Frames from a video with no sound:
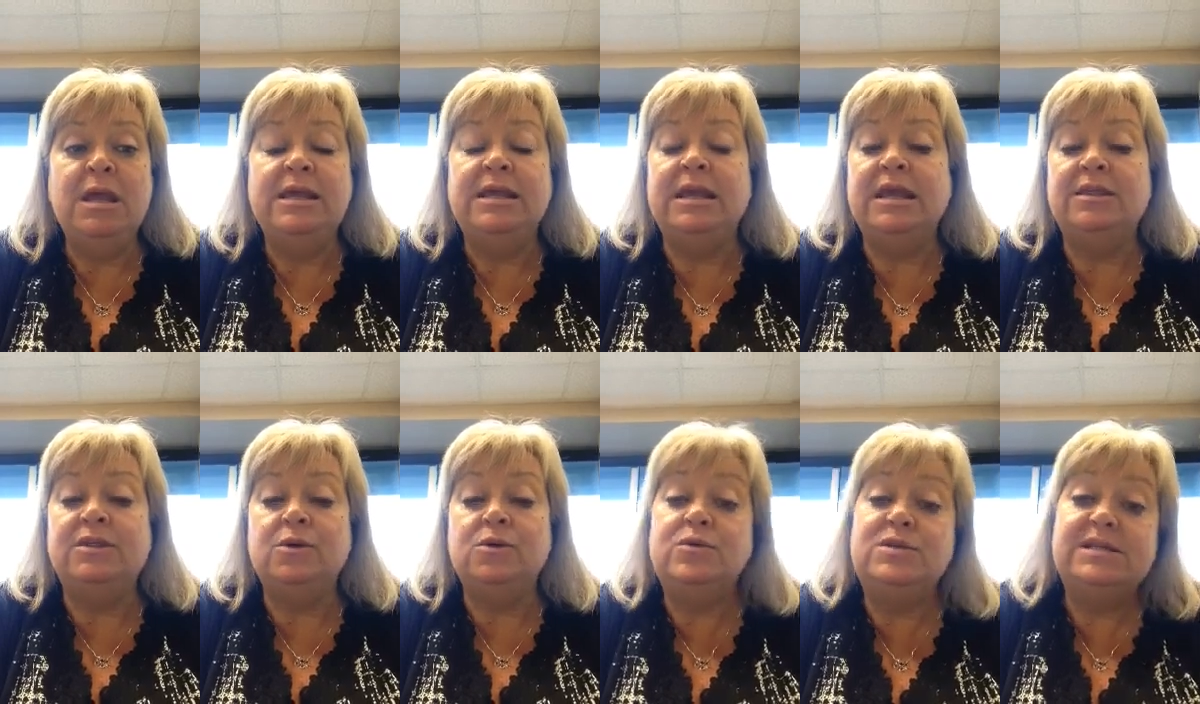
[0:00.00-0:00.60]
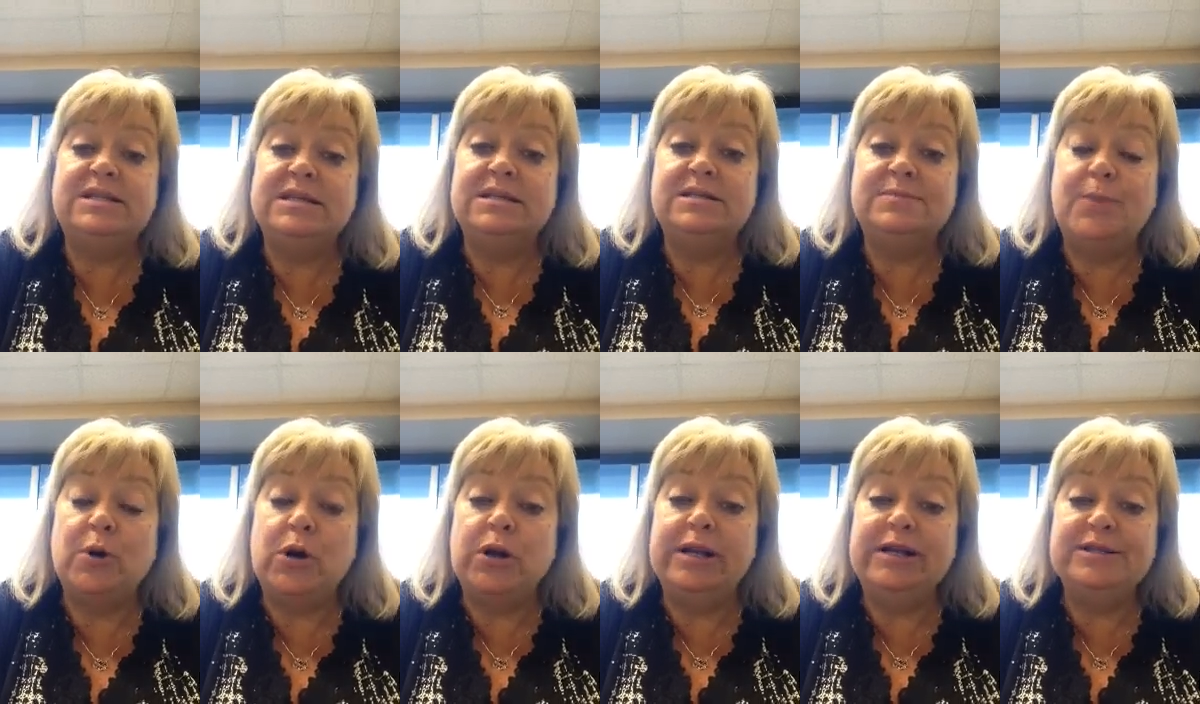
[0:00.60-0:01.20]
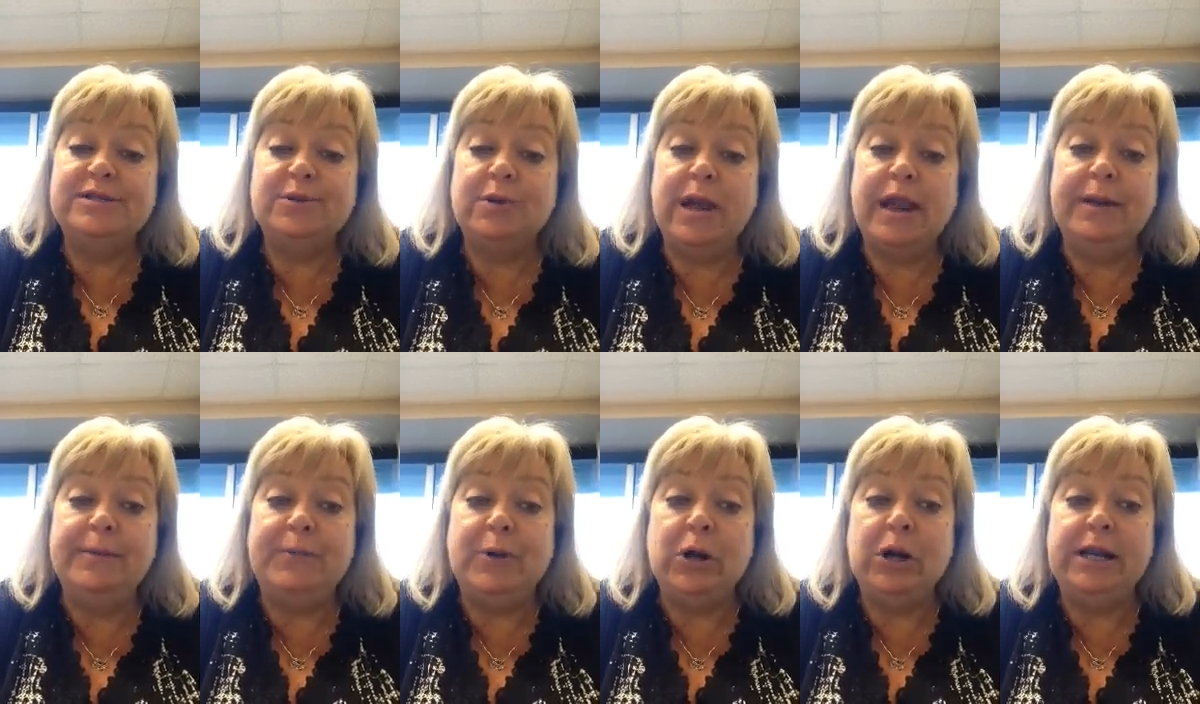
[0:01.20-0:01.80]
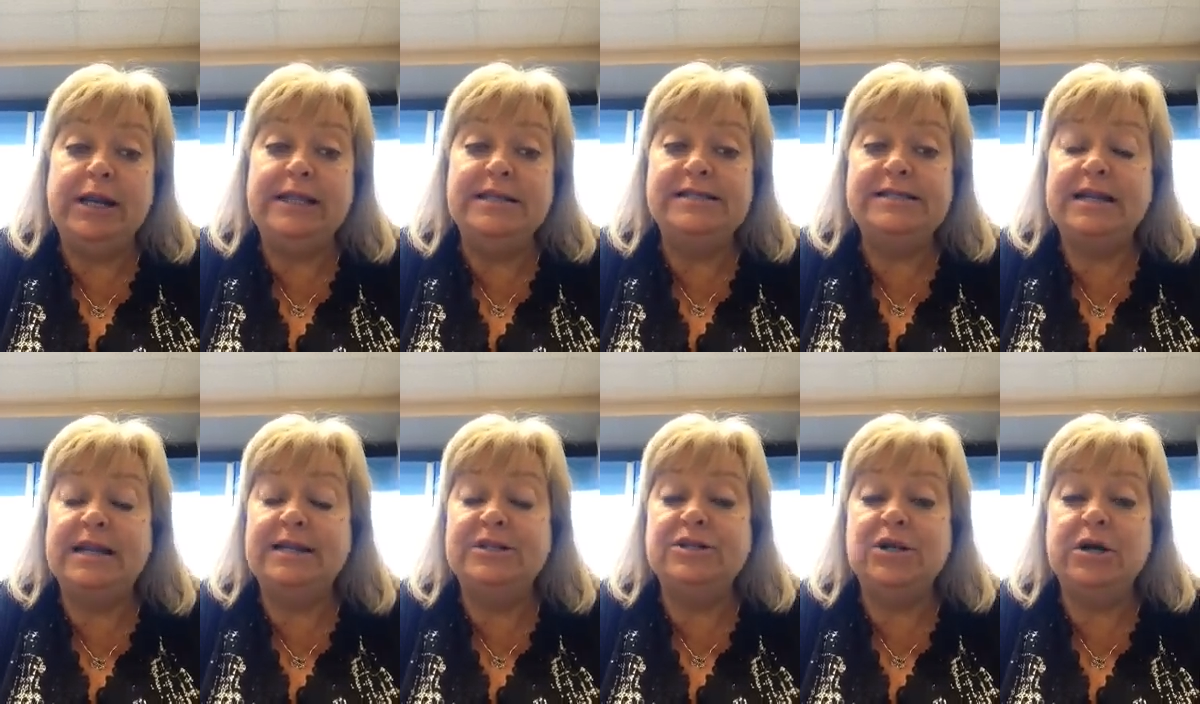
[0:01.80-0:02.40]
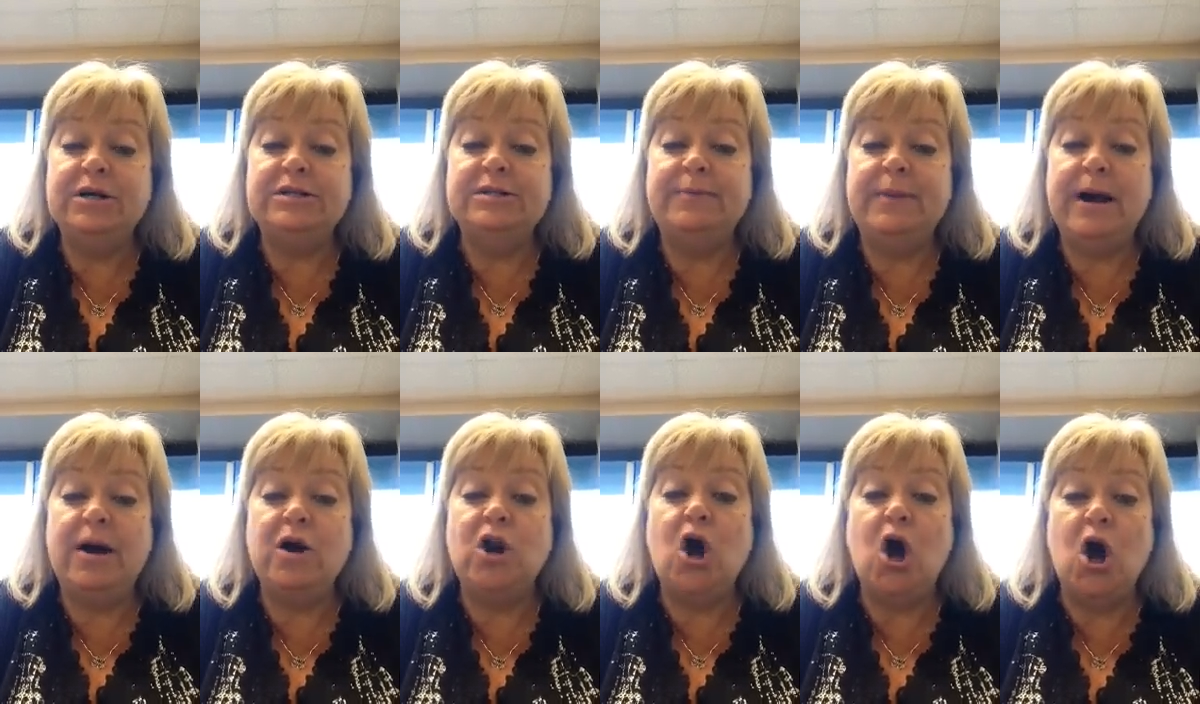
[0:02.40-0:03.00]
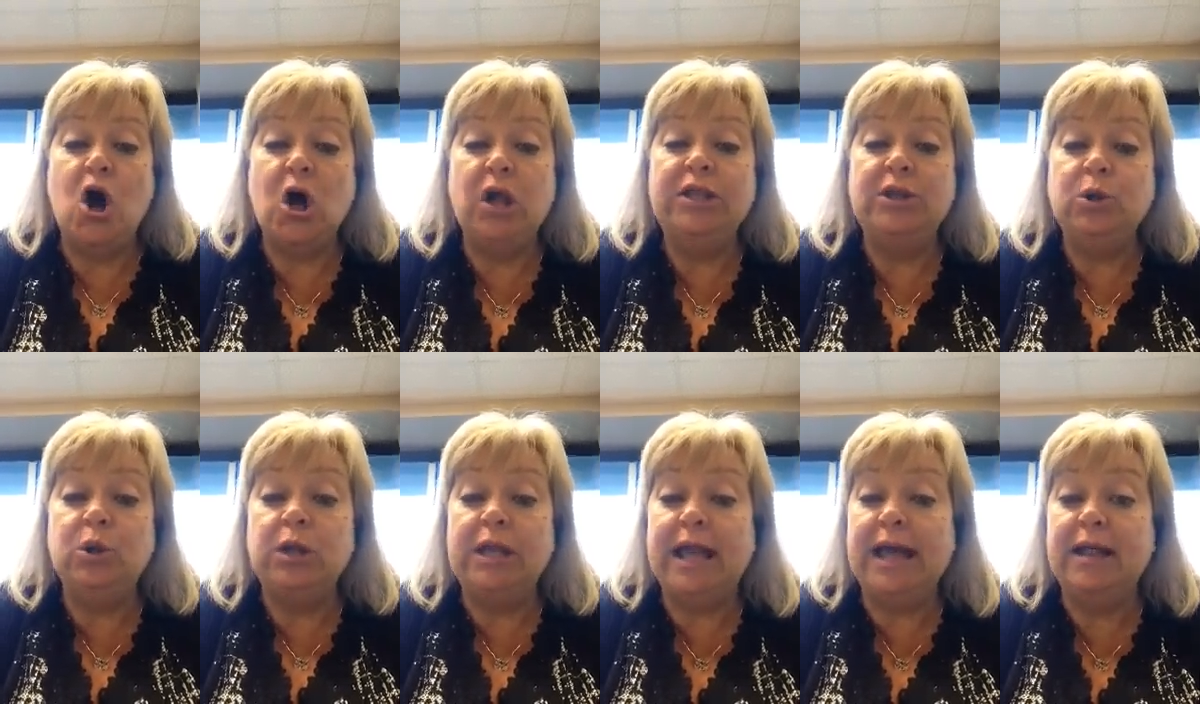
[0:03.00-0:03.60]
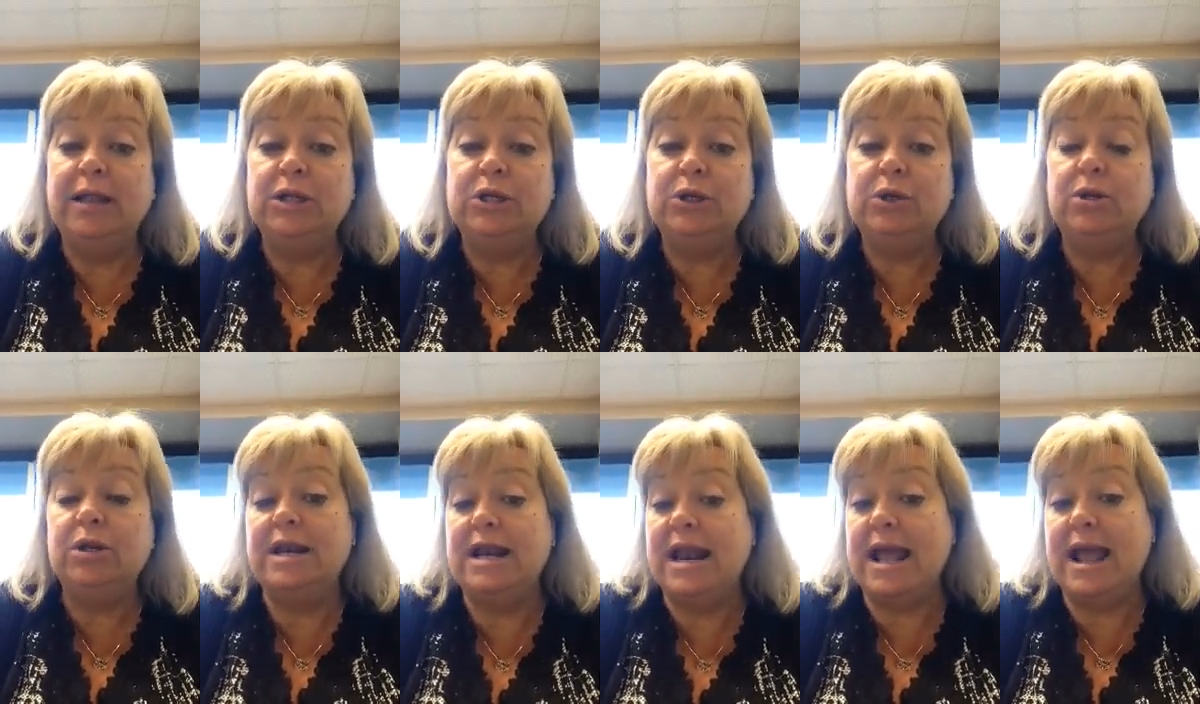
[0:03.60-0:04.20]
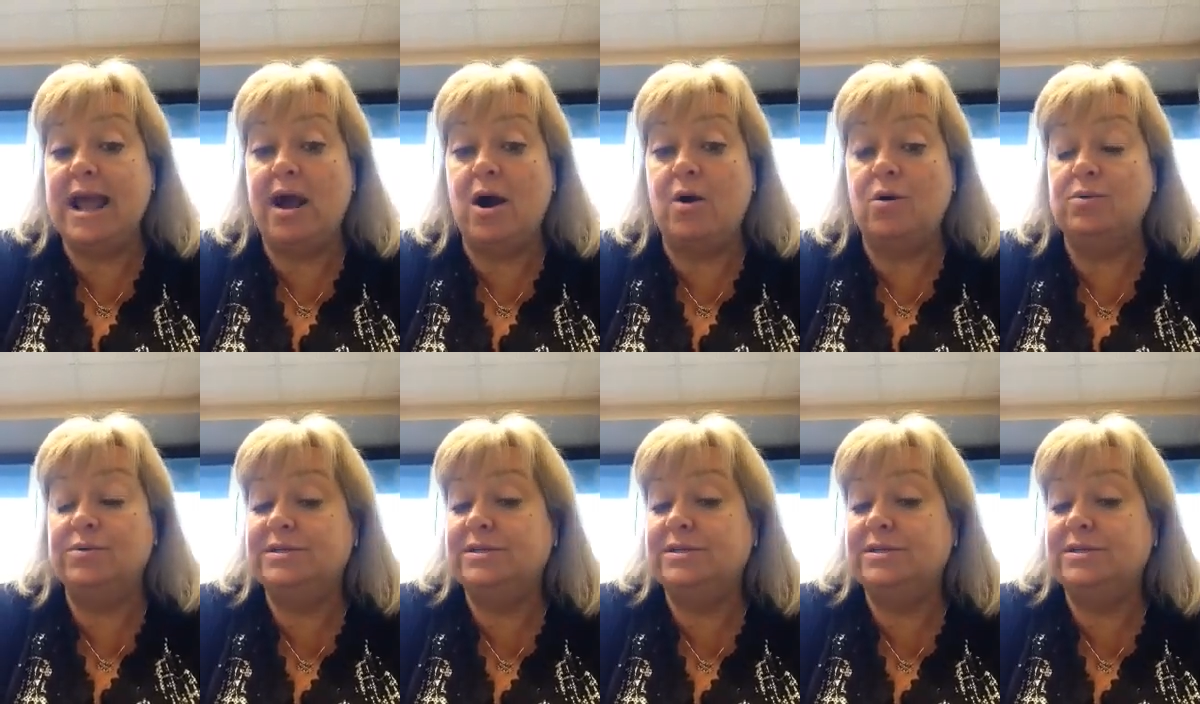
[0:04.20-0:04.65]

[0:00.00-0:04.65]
Get those 6 parties or 8 parties that I talked about on your calendar now.